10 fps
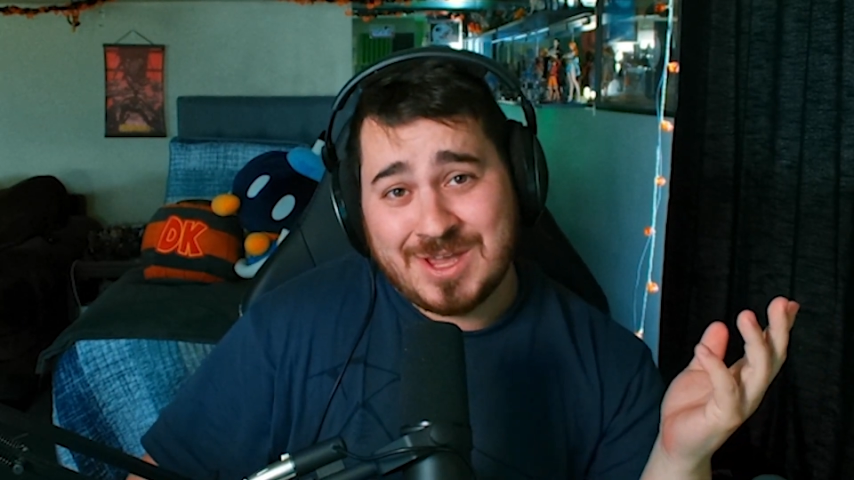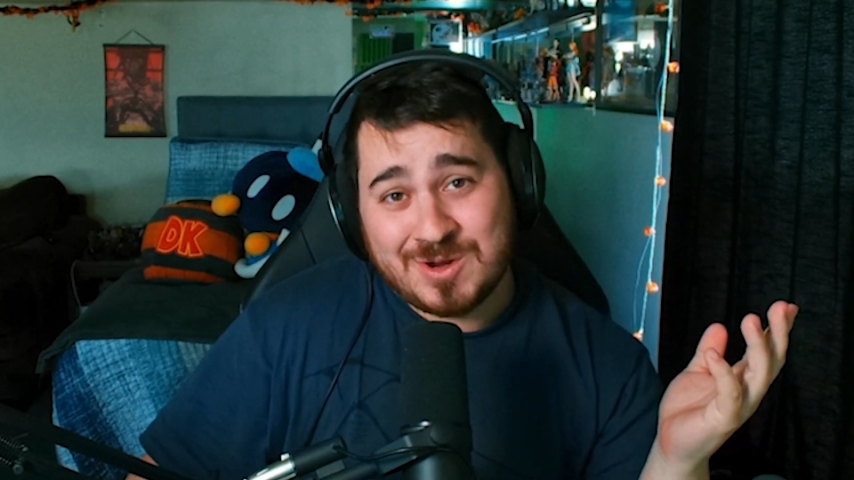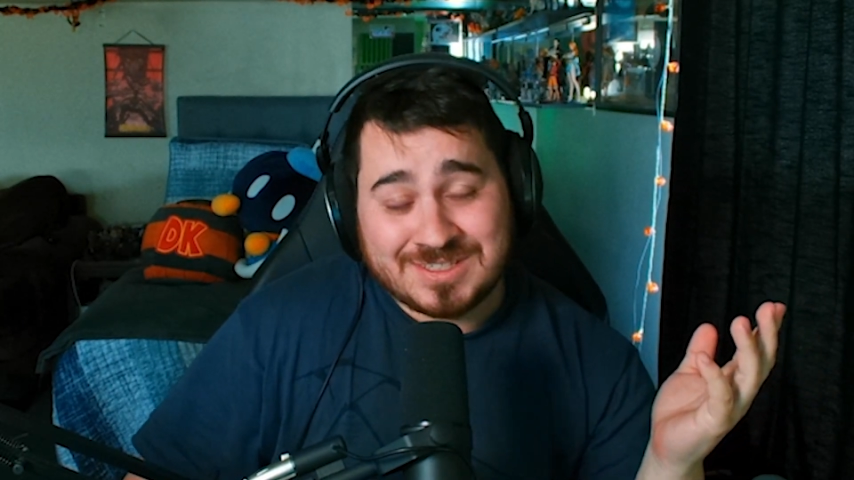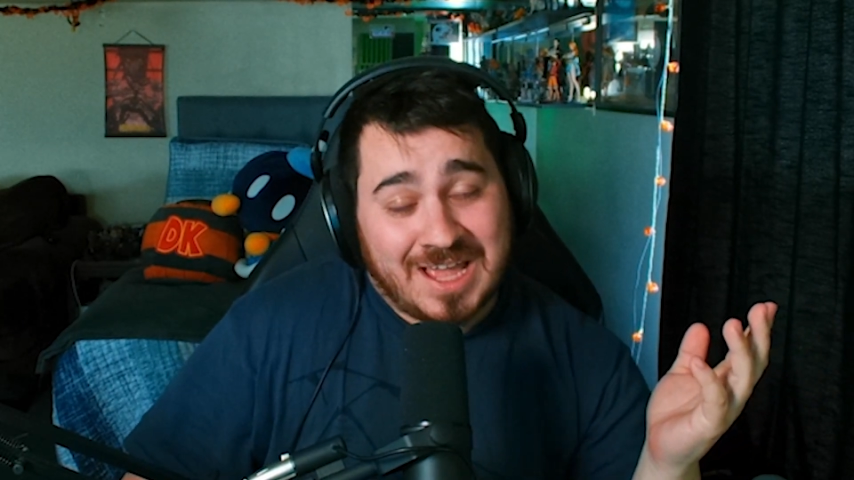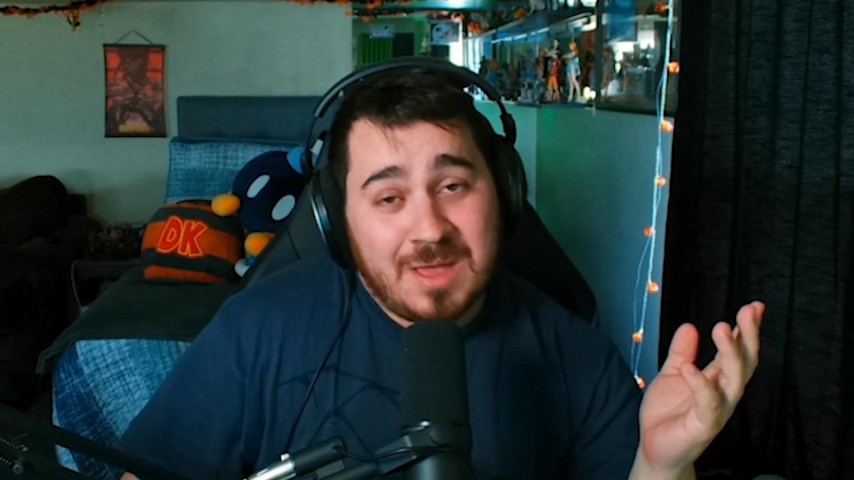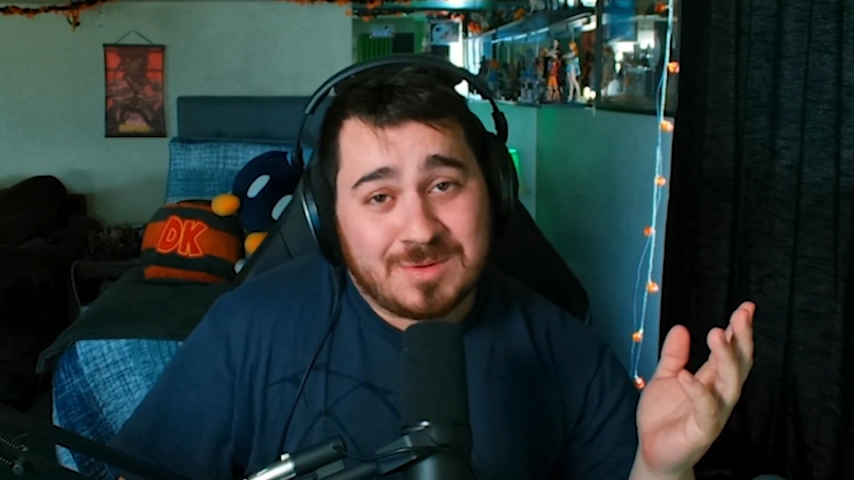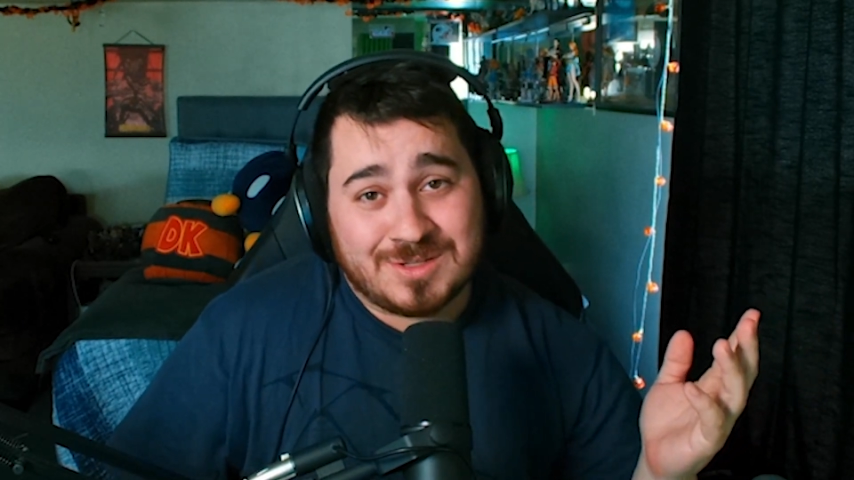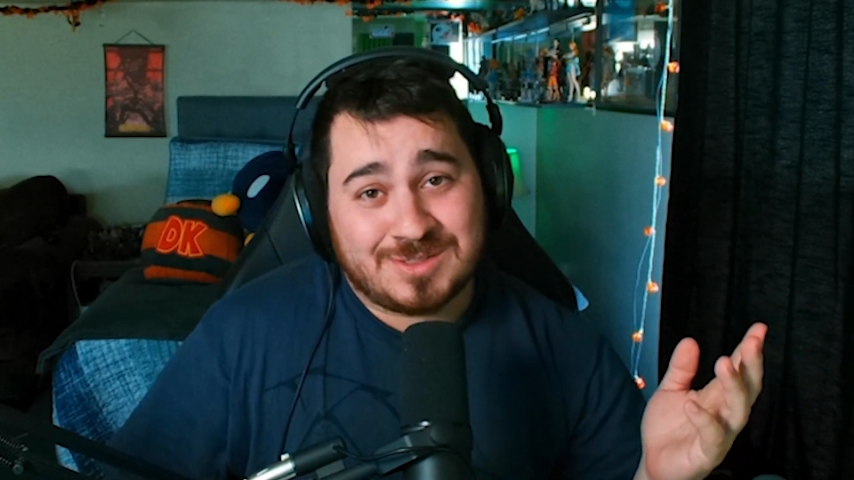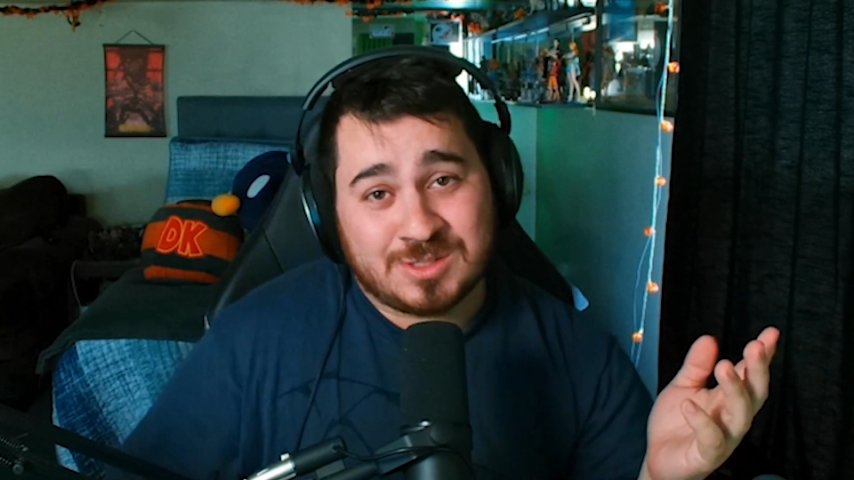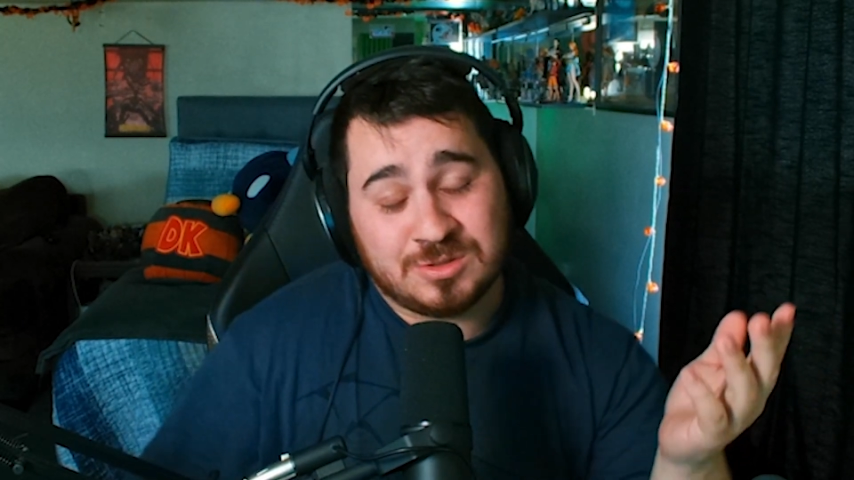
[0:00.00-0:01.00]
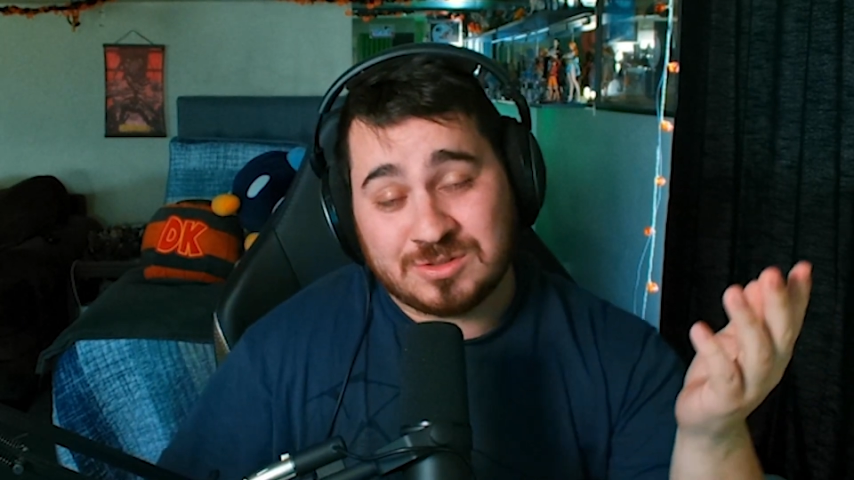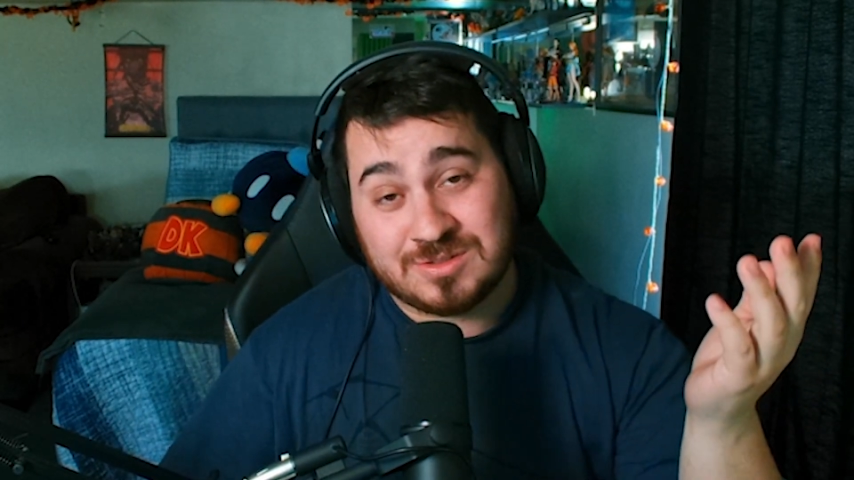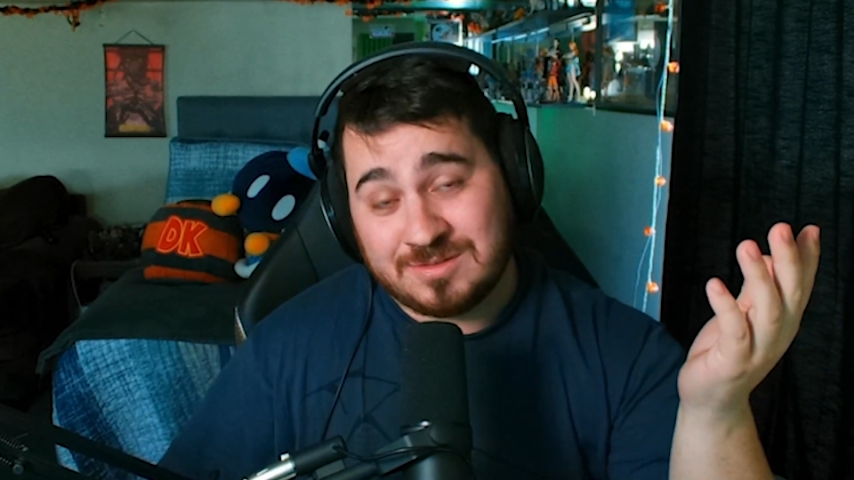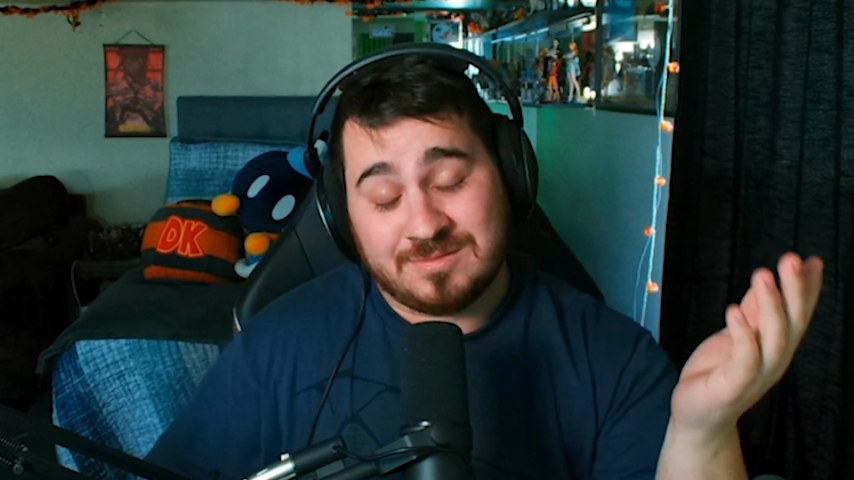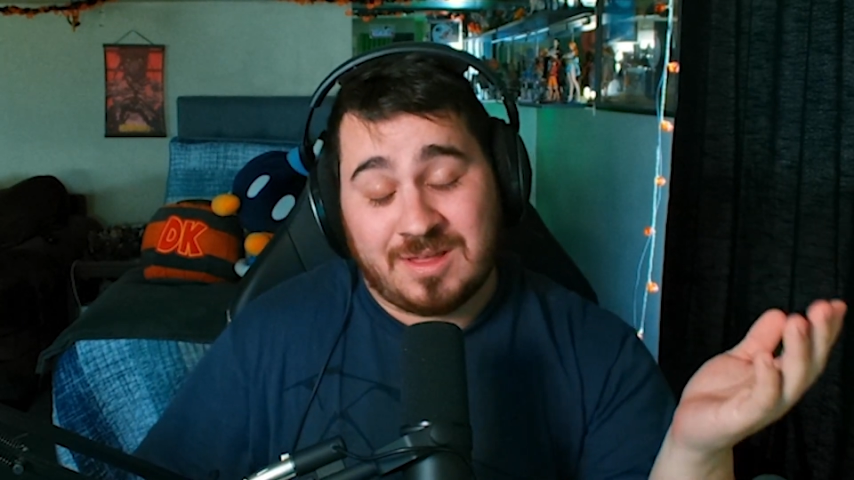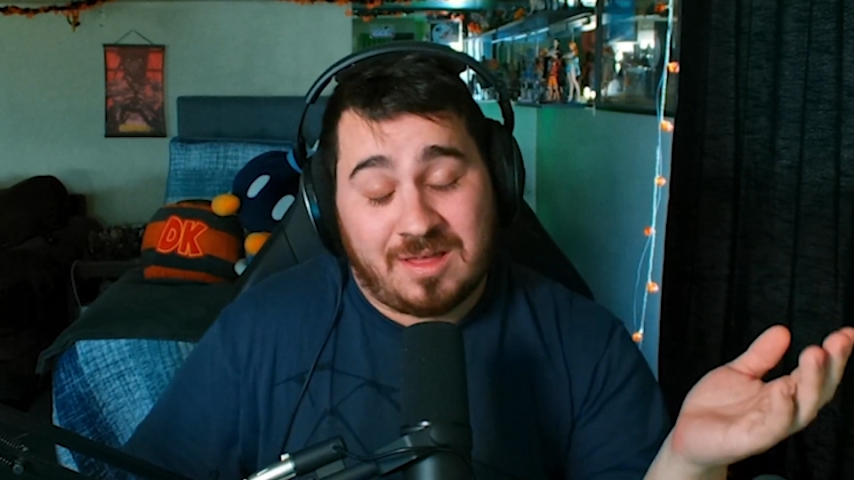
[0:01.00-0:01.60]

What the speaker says: day or time it is, because